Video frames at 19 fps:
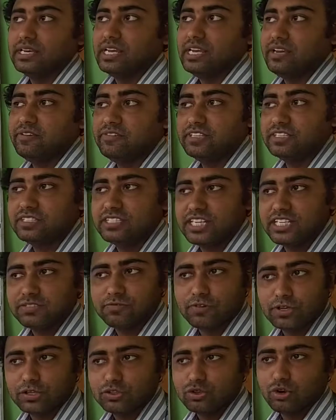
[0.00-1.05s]
If he stays
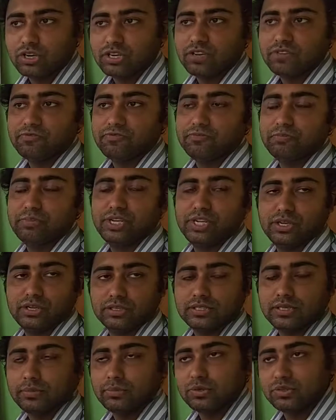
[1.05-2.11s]
for a shorter period,
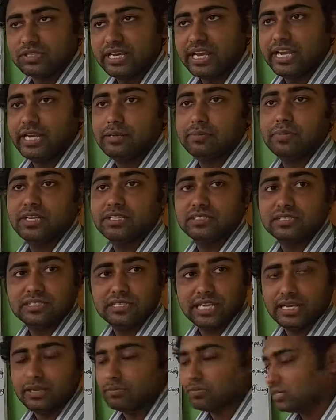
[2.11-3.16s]
suppose 8 months,
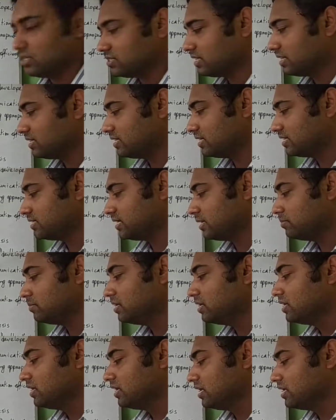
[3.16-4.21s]
10 months, at that time,
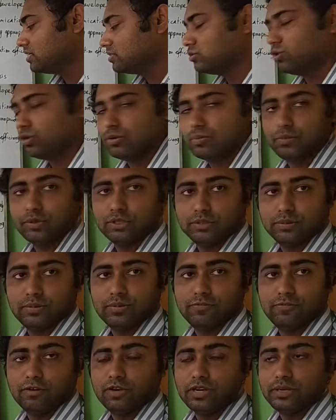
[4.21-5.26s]
it is not
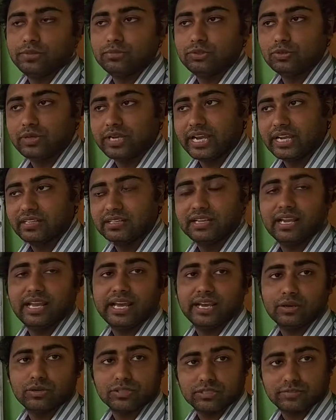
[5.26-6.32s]
possible for him to get the
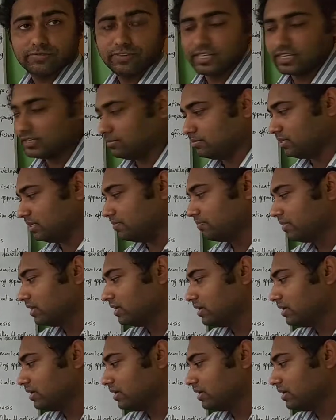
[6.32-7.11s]
language effectively.